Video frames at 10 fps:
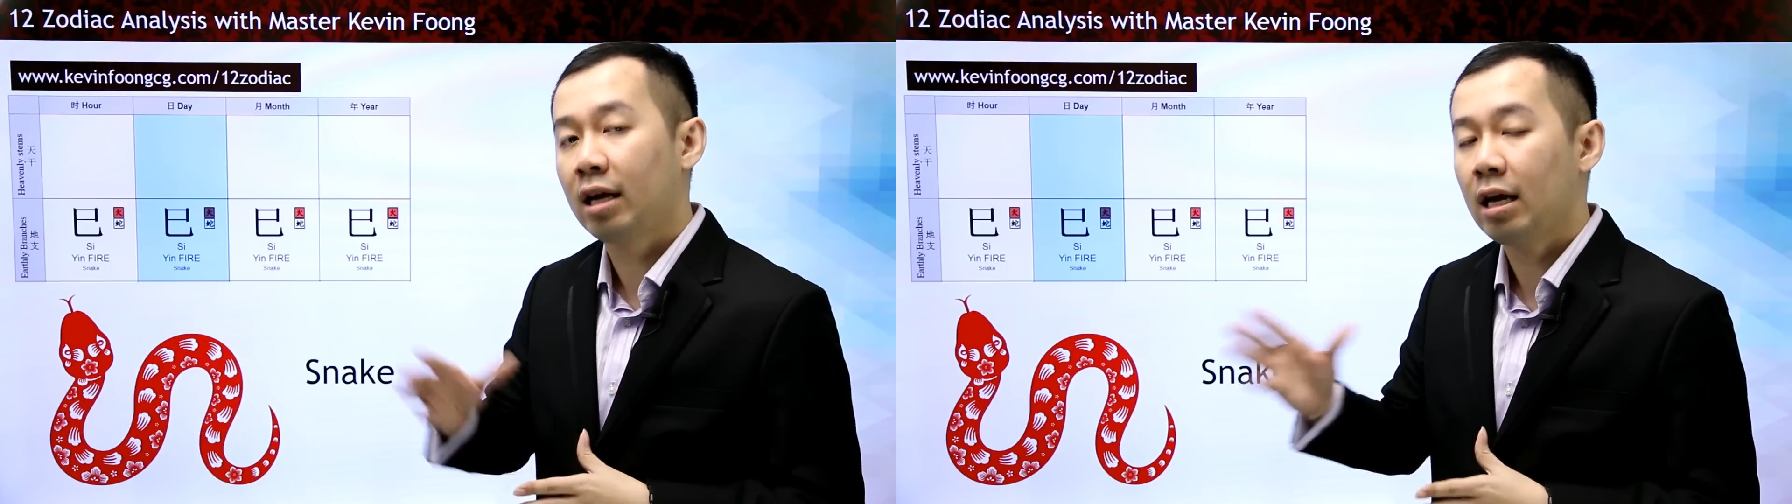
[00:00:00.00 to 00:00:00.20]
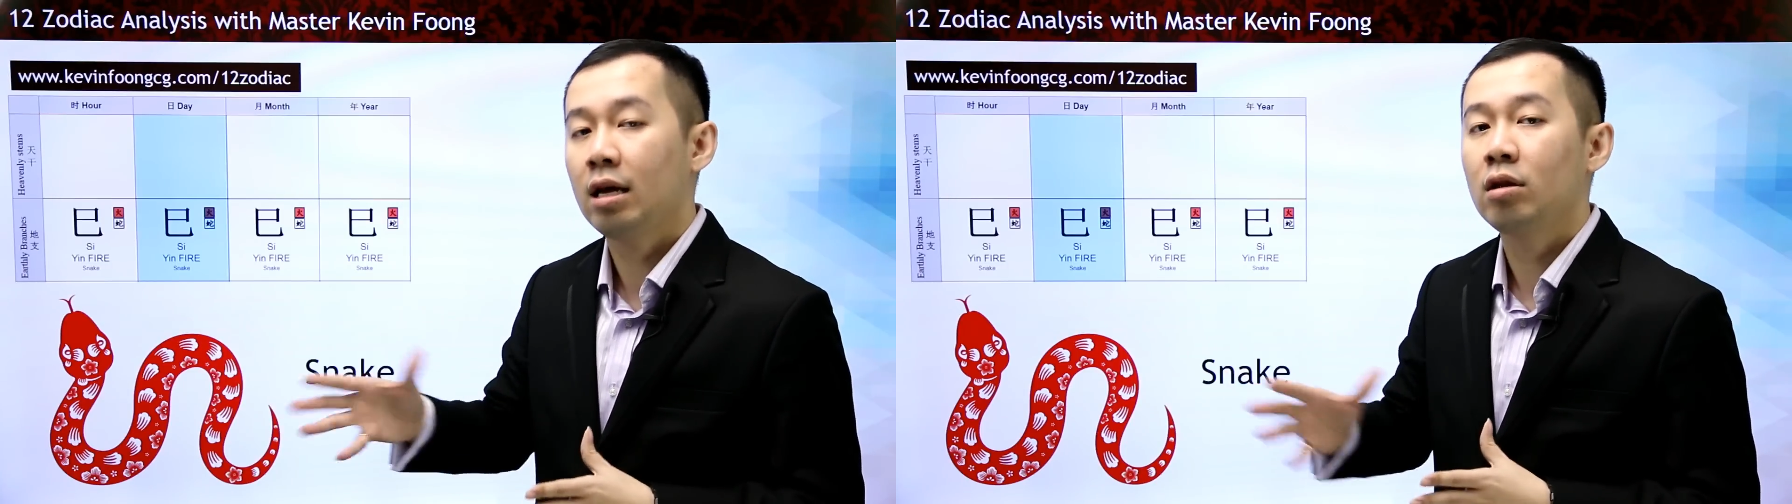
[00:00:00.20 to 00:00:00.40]

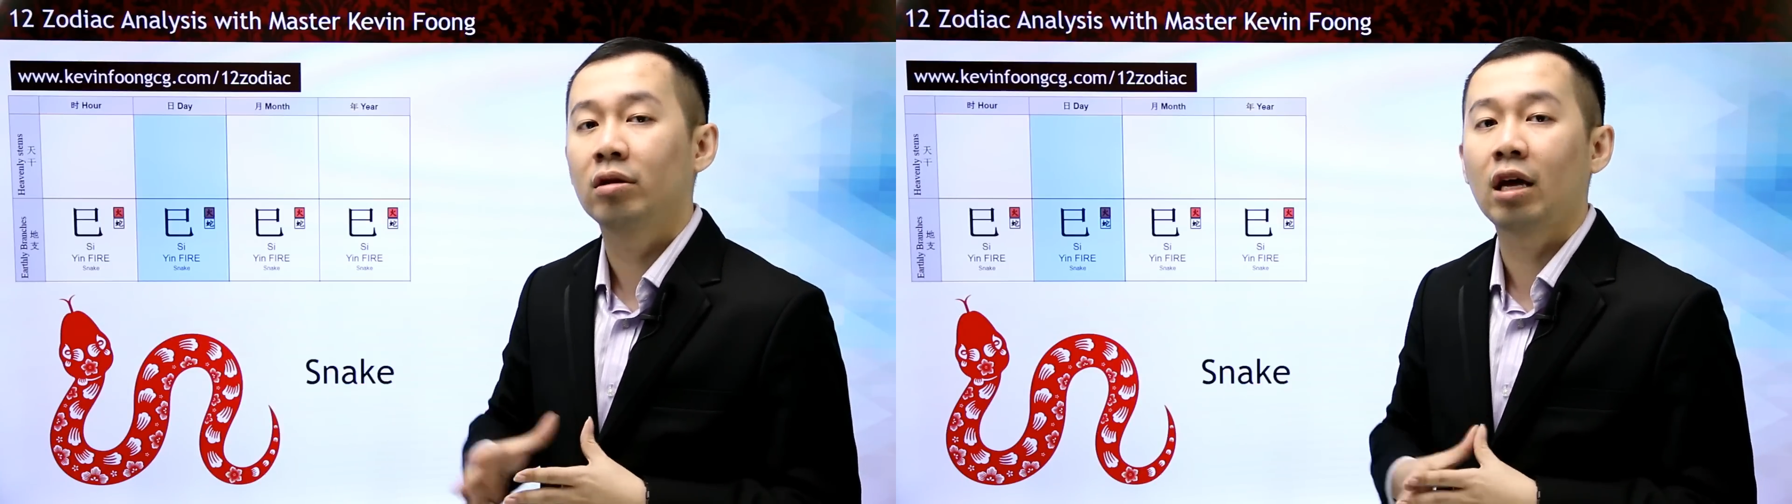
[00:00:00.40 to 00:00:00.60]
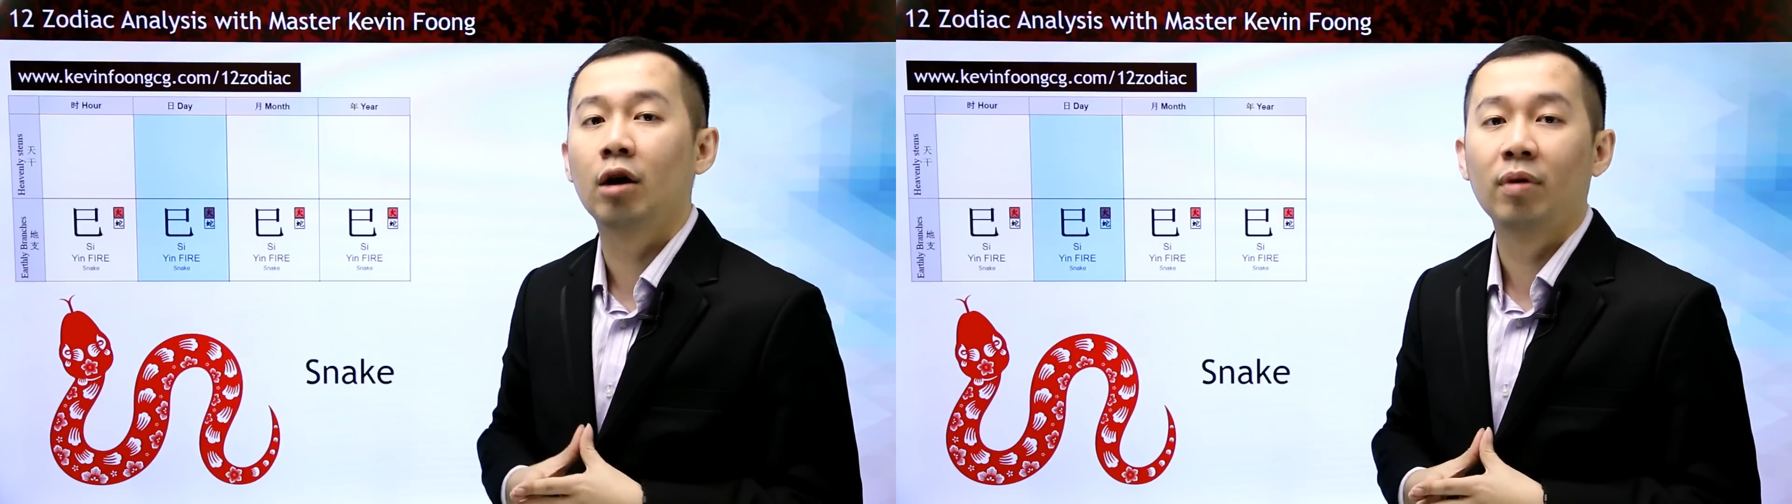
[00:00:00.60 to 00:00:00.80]
Key in
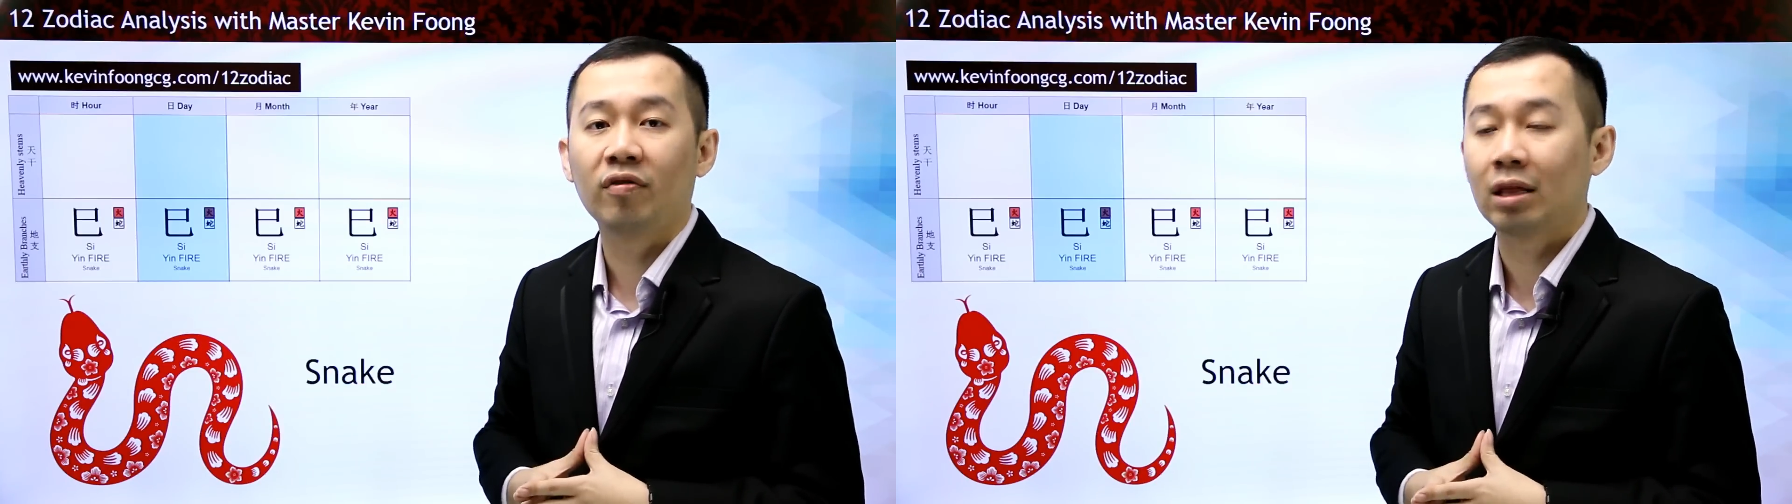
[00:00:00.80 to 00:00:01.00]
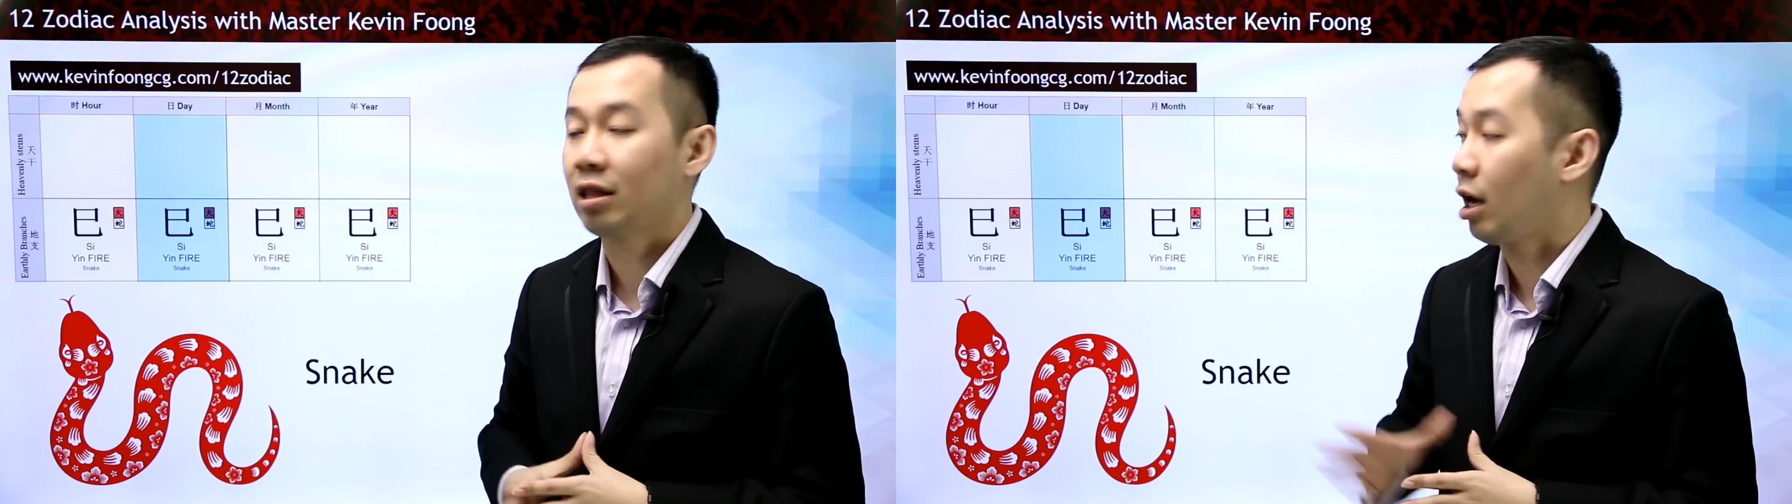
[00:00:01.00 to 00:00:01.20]
your date of
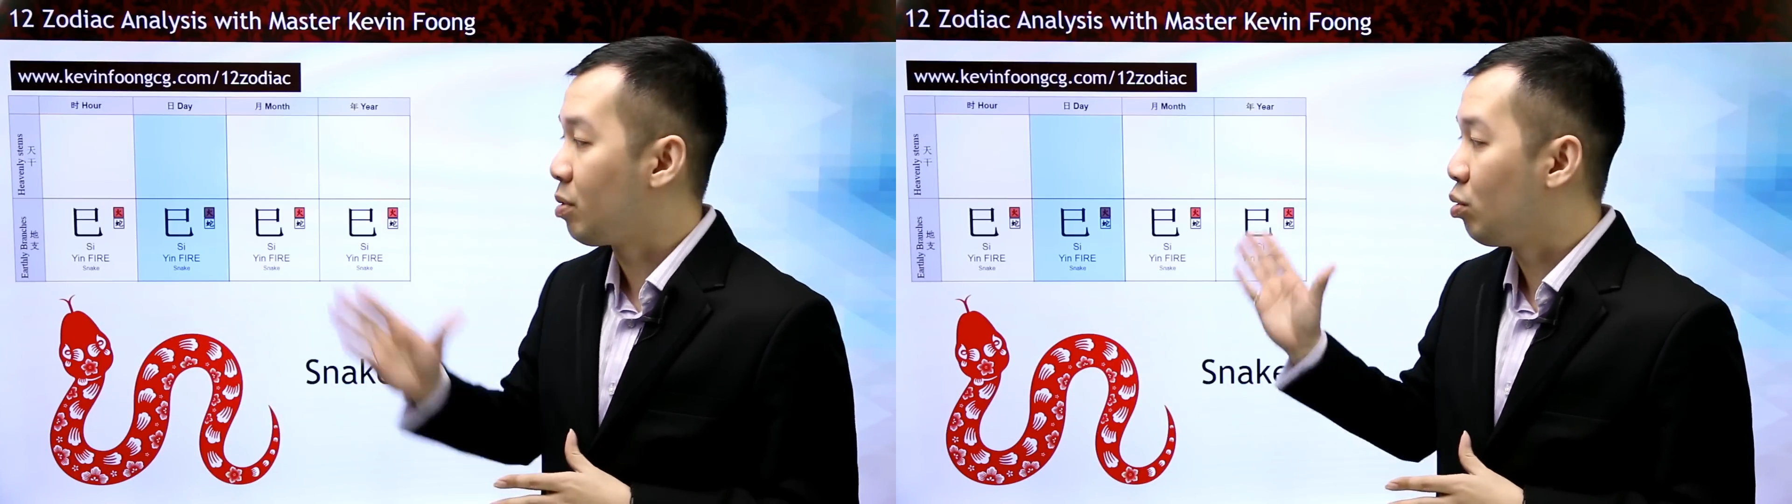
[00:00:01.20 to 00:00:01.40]
birth and time,